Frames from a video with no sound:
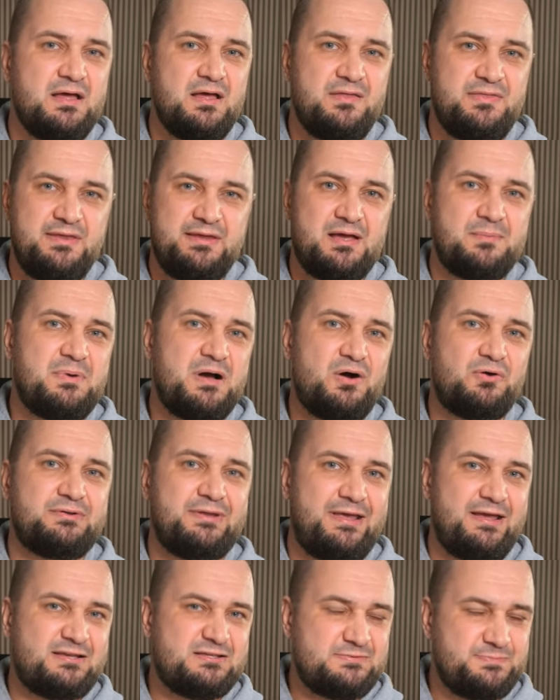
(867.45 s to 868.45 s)
Think about
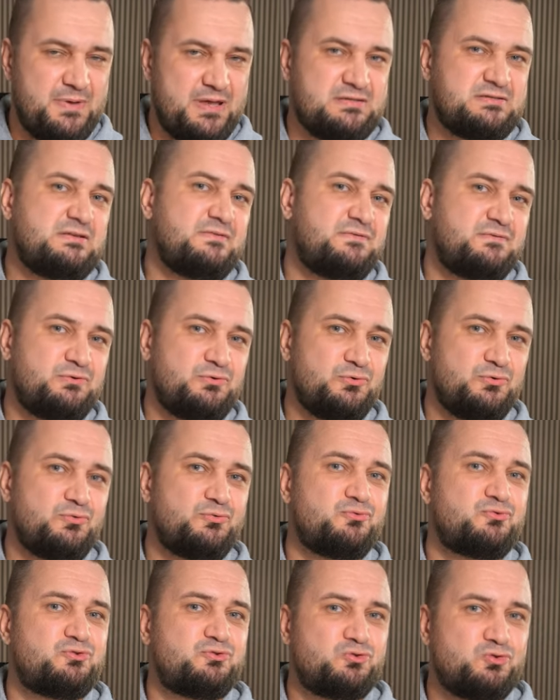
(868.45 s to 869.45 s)
expensive
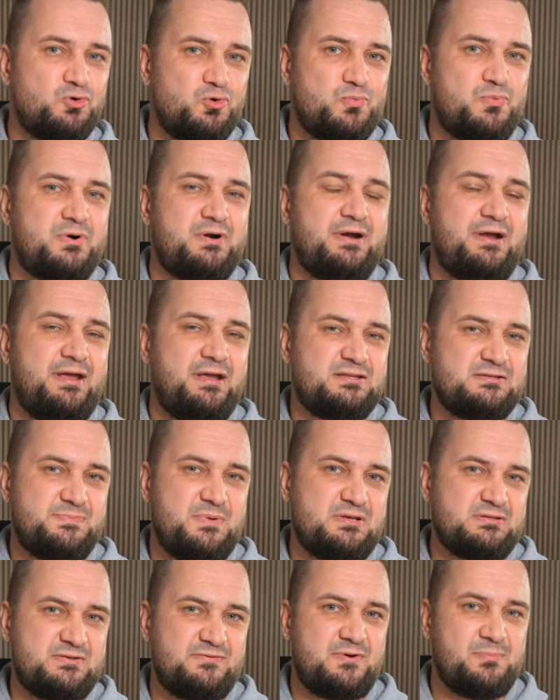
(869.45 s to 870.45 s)
to super
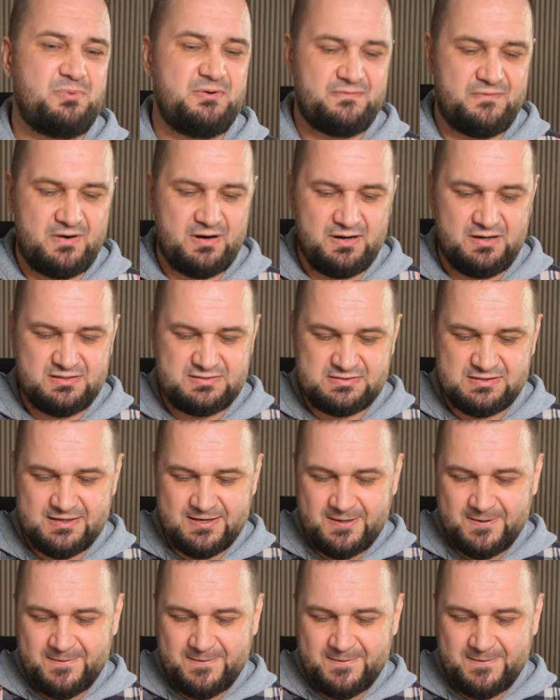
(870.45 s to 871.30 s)
expensive amplifiers.